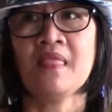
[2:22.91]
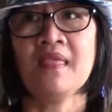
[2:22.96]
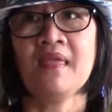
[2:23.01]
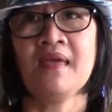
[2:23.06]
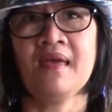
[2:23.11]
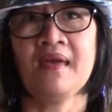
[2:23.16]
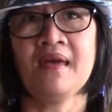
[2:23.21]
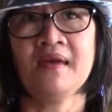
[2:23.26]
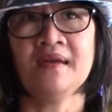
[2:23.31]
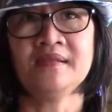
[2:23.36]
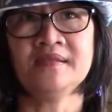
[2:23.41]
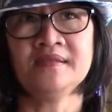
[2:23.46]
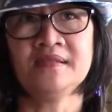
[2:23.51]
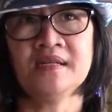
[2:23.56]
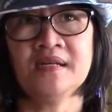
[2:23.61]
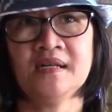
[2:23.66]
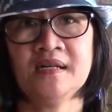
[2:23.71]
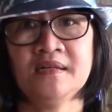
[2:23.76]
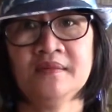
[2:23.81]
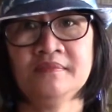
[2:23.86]
And
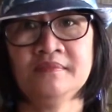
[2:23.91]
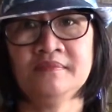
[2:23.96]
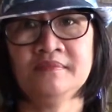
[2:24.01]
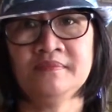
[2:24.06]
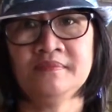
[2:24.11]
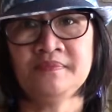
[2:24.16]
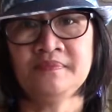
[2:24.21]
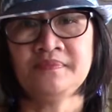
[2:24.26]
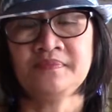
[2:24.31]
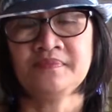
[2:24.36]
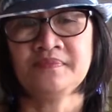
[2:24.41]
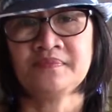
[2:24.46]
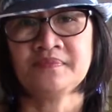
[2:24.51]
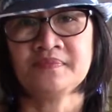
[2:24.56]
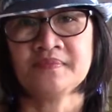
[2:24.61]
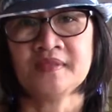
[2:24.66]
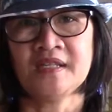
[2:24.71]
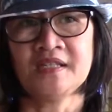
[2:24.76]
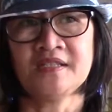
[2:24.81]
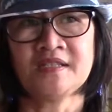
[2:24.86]
um,
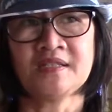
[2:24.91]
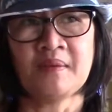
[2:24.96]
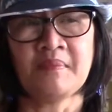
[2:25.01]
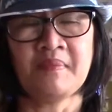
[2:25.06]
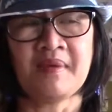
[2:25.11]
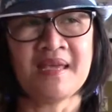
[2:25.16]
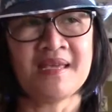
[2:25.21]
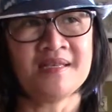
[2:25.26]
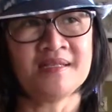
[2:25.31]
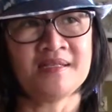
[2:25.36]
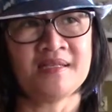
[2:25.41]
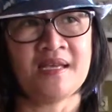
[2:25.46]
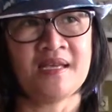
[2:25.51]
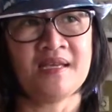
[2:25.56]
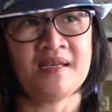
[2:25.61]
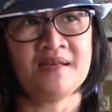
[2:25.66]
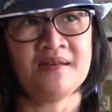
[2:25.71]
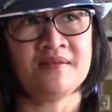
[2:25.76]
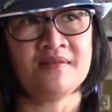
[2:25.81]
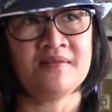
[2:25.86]
it's
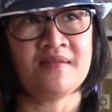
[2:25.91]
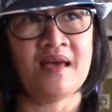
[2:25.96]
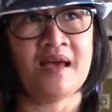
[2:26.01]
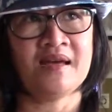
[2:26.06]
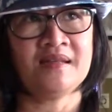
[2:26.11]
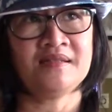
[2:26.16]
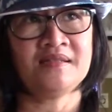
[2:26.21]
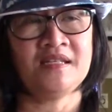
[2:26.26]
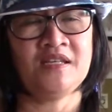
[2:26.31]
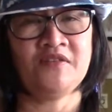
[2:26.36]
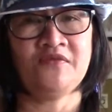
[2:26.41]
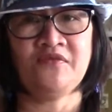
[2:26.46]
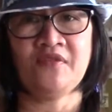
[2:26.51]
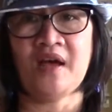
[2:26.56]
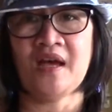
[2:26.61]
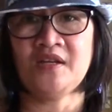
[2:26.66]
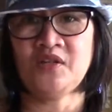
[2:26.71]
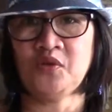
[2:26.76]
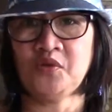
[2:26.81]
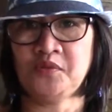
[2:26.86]
amazing that if
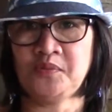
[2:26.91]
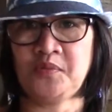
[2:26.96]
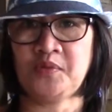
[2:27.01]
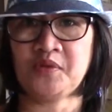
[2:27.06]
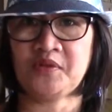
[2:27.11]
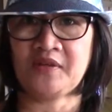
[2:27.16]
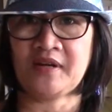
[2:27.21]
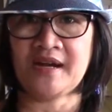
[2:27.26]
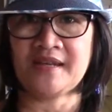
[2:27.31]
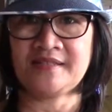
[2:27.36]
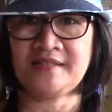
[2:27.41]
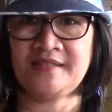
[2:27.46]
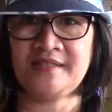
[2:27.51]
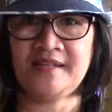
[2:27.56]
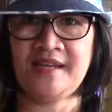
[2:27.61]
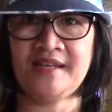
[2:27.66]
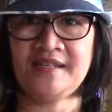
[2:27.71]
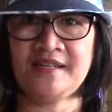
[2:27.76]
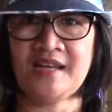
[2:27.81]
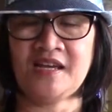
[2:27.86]
I don't
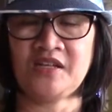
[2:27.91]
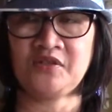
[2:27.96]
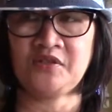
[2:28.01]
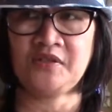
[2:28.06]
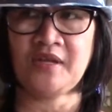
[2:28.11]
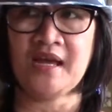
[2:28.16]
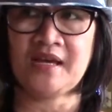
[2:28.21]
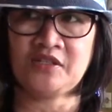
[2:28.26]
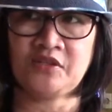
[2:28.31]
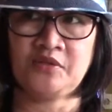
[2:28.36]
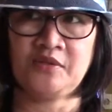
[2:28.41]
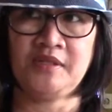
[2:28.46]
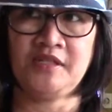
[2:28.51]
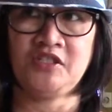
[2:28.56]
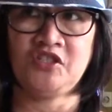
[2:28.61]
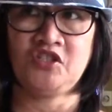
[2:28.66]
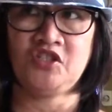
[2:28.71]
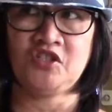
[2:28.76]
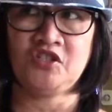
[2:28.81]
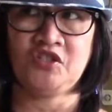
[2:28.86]
procrastinate, I could
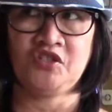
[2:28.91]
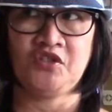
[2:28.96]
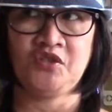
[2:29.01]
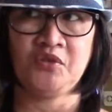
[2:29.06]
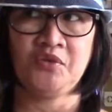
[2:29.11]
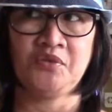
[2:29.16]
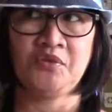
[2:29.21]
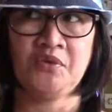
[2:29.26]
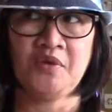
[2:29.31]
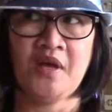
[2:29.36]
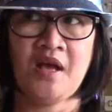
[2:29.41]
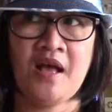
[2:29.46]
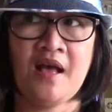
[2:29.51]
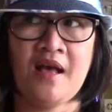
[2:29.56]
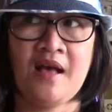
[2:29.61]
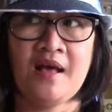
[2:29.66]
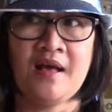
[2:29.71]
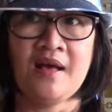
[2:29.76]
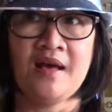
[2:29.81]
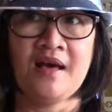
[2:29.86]
actually just do
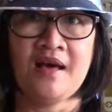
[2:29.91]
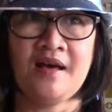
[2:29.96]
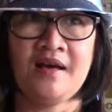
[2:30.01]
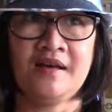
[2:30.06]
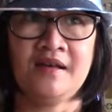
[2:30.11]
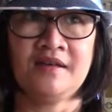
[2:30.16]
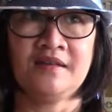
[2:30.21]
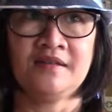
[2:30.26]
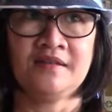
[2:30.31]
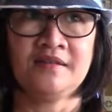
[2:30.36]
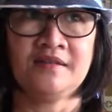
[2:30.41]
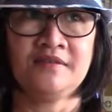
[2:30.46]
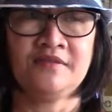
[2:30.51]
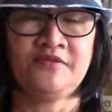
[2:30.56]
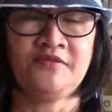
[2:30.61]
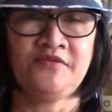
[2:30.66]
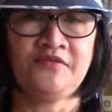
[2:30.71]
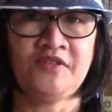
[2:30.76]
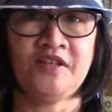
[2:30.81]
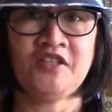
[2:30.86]
uh,
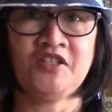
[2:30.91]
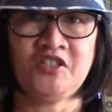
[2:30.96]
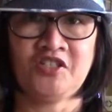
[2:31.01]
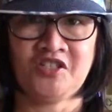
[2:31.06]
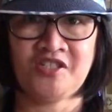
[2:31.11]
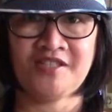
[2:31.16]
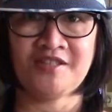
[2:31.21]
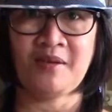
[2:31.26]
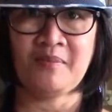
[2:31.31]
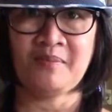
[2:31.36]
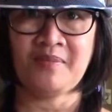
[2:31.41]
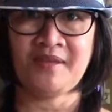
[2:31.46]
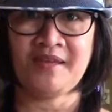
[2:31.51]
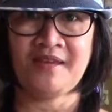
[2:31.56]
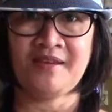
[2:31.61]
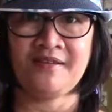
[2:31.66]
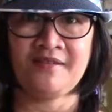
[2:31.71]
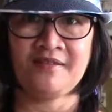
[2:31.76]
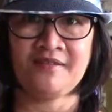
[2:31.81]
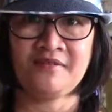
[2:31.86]
finish
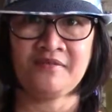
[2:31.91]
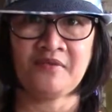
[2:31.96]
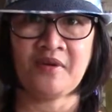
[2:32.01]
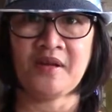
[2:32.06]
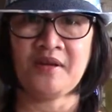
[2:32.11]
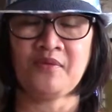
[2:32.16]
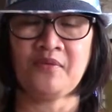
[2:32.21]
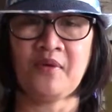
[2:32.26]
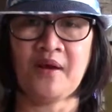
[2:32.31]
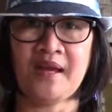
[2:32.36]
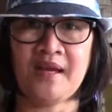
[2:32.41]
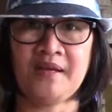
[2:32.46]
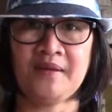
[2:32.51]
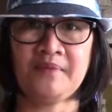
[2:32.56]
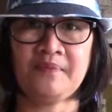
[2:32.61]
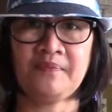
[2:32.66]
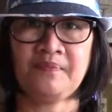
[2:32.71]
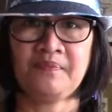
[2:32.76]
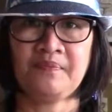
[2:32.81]
something right away.